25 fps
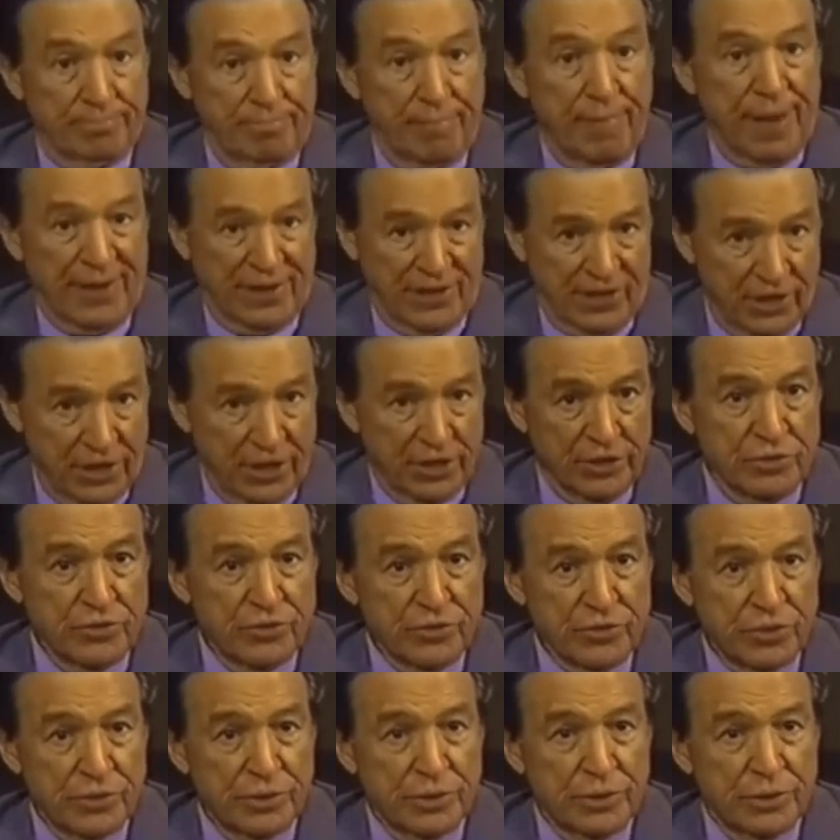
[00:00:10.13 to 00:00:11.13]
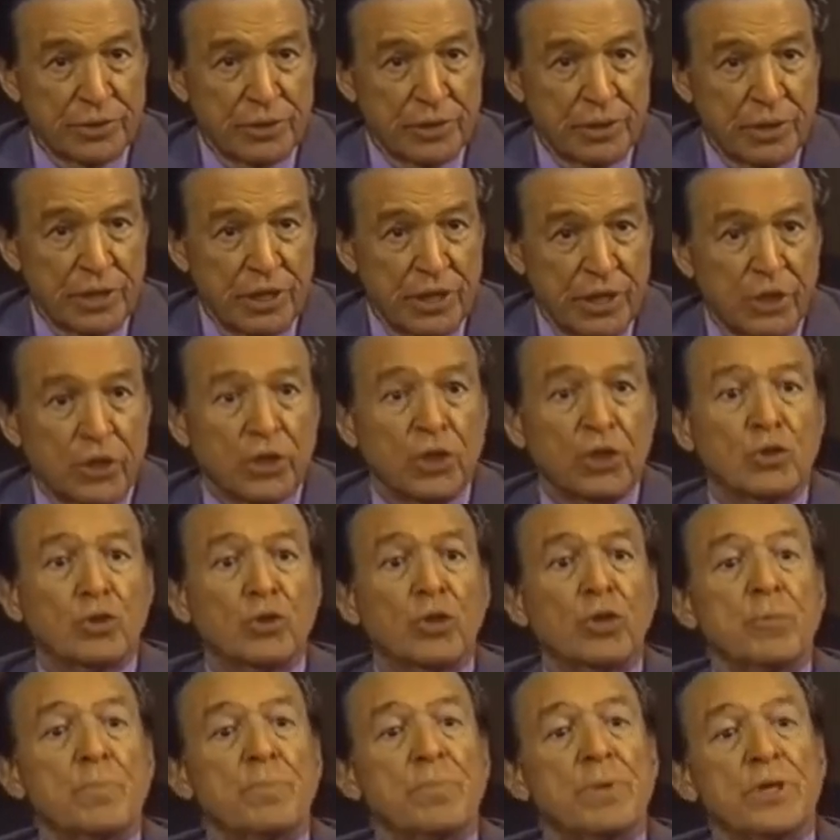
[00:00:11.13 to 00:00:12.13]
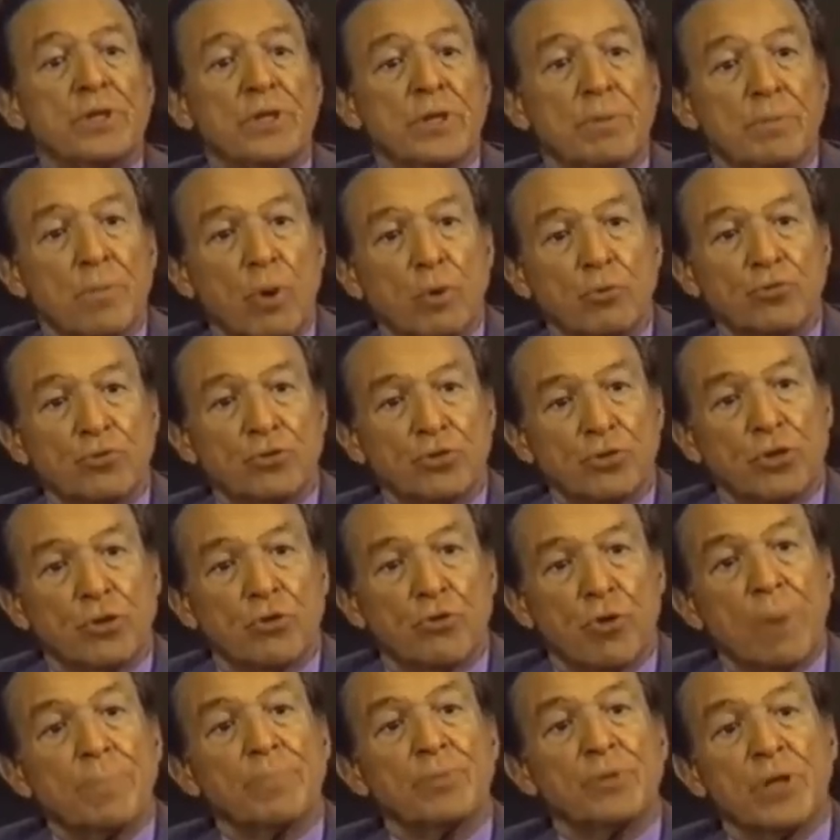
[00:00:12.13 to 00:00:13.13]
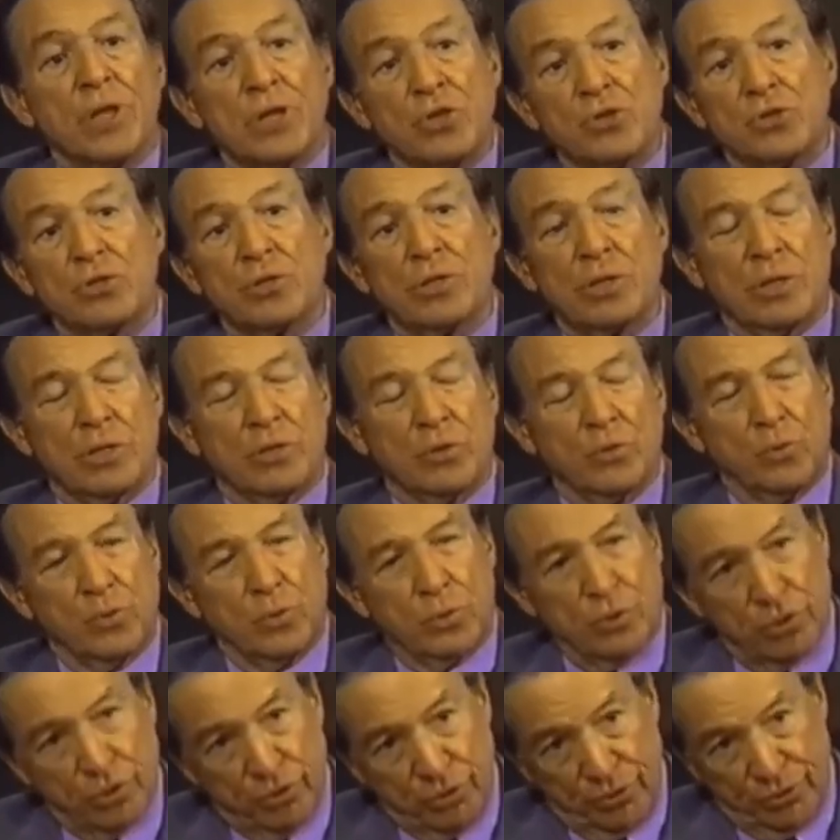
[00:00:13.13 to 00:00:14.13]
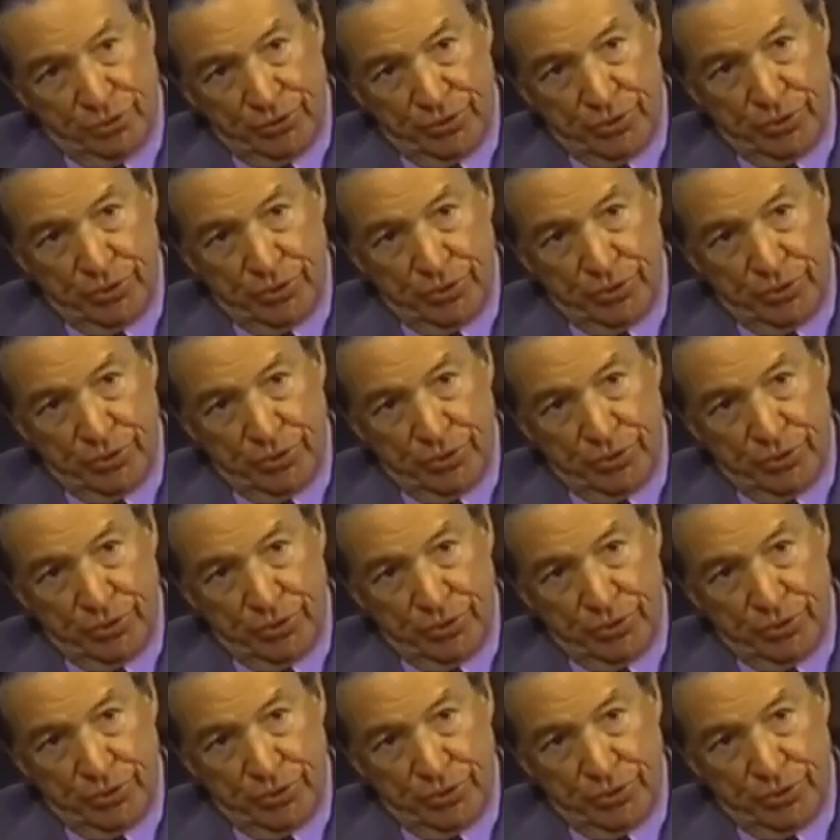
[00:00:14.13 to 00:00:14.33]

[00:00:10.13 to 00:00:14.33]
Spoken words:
and it is, it could be the most corrupt nation in the world,